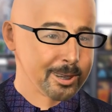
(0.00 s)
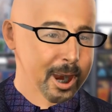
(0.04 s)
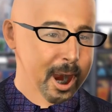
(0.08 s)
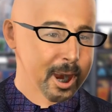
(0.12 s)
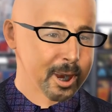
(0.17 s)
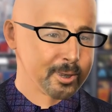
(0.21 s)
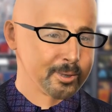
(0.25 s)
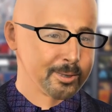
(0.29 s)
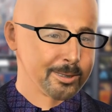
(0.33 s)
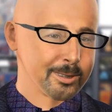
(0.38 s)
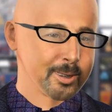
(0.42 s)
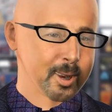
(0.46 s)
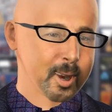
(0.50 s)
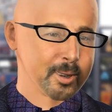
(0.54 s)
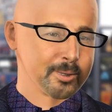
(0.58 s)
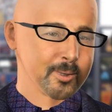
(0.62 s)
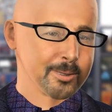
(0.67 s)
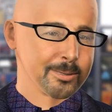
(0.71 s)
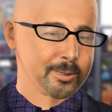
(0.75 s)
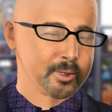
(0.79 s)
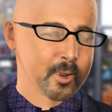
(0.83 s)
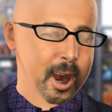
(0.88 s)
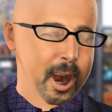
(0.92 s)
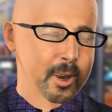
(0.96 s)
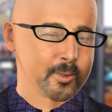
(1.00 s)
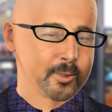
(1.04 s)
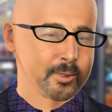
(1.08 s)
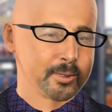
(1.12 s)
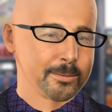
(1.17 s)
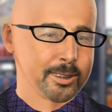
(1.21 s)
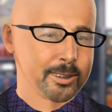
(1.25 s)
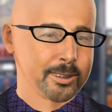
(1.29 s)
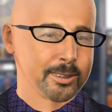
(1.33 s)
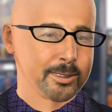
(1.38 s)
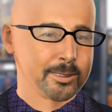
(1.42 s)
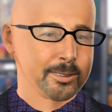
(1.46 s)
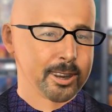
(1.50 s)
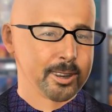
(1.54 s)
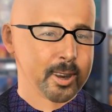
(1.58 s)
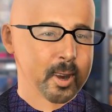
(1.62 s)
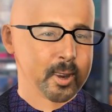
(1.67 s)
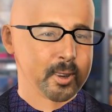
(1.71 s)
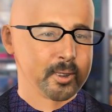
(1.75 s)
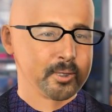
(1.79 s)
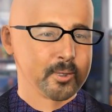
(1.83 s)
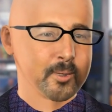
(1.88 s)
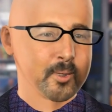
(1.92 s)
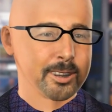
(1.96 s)
An oracle is a tool that feeds the
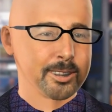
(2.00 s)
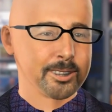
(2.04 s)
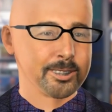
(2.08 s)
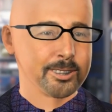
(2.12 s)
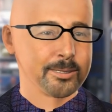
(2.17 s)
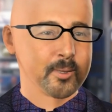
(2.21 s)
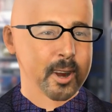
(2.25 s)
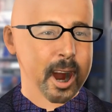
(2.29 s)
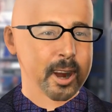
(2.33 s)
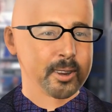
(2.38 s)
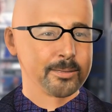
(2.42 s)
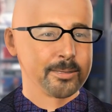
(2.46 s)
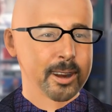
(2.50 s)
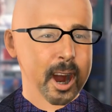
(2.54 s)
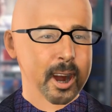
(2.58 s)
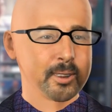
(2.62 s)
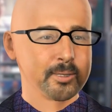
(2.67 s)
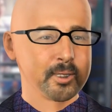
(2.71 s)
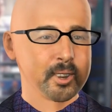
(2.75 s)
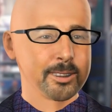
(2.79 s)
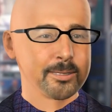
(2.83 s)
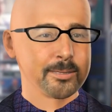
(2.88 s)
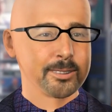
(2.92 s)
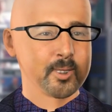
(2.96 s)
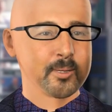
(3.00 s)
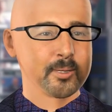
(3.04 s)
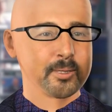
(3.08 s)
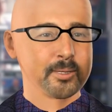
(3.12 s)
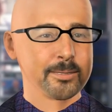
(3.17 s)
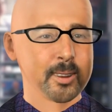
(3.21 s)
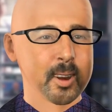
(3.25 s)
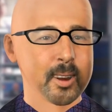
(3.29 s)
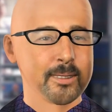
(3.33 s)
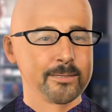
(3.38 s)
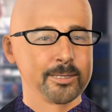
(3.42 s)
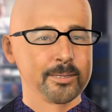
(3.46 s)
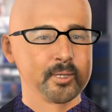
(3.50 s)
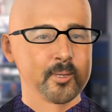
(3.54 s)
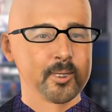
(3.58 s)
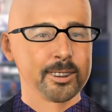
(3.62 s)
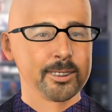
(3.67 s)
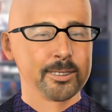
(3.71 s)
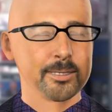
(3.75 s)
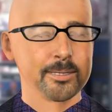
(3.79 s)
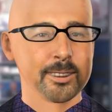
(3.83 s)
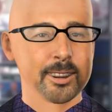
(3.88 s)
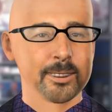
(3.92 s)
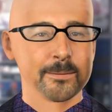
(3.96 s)
on-chain smart contracts with
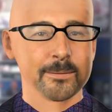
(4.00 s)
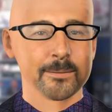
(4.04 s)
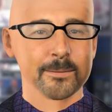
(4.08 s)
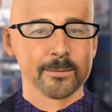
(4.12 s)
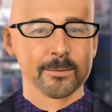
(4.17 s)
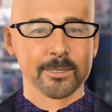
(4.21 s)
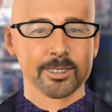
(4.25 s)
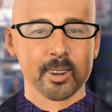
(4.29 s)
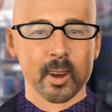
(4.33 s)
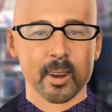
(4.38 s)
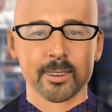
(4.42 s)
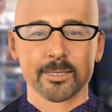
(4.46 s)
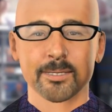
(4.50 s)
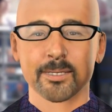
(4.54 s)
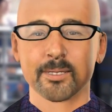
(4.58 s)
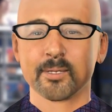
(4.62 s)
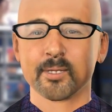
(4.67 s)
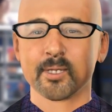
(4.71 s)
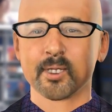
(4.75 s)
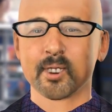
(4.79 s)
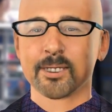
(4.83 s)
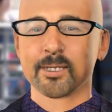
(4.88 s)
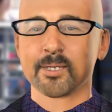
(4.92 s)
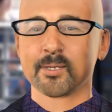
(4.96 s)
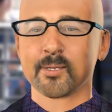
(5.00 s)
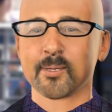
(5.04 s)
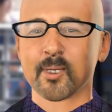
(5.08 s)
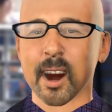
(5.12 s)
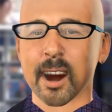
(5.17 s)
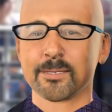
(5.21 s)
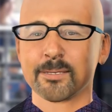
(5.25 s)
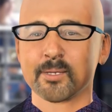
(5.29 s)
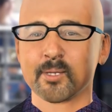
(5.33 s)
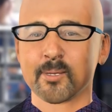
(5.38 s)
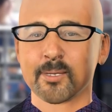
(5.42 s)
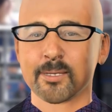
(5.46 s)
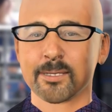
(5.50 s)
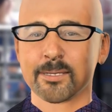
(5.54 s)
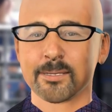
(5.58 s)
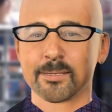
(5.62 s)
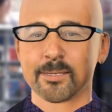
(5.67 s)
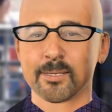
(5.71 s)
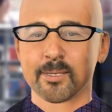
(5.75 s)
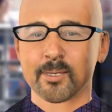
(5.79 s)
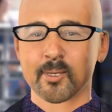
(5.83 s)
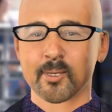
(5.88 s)
off-chain data outside its native blockchain.